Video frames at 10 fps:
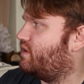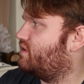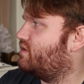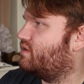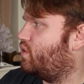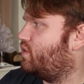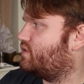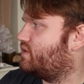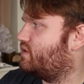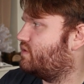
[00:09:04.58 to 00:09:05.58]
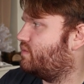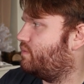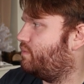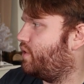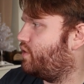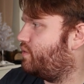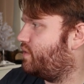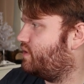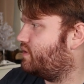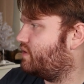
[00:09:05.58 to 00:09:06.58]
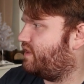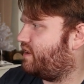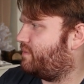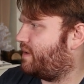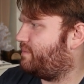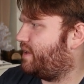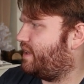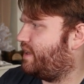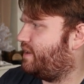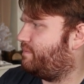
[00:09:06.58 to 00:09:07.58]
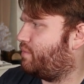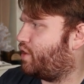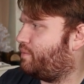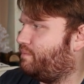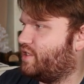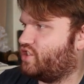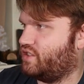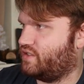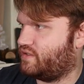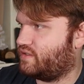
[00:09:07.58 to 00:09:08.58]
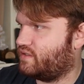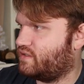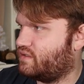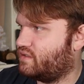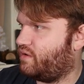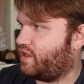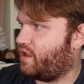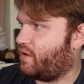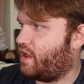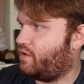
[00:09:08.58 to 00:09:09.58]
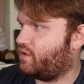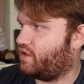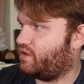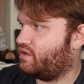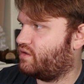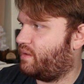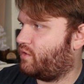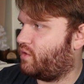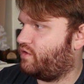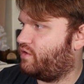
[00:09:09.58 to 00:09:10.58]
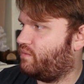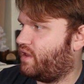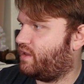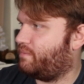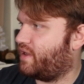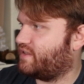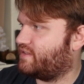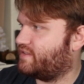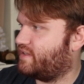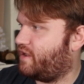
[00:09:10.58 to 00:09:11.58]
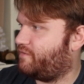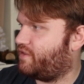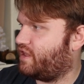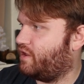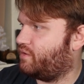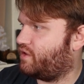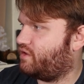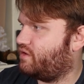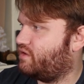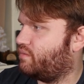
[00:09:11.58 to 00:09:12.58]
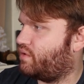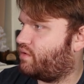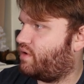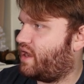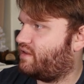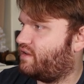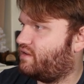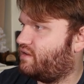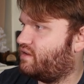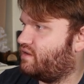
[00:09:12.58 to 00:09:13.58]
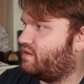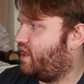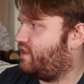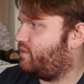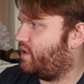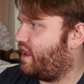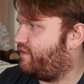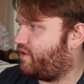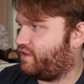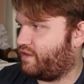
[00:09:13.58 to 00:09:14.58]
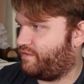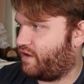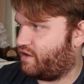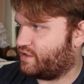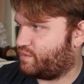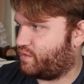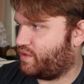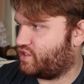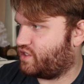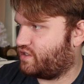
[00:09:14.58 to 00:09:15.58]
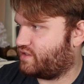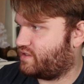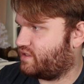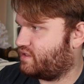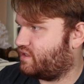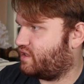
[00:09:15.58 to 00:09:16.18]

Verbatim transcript: want. Pools, boom. I think it might be permissions. There we go, owner. I'm going to make myself the owner, Brandon. And then we have all the various permissions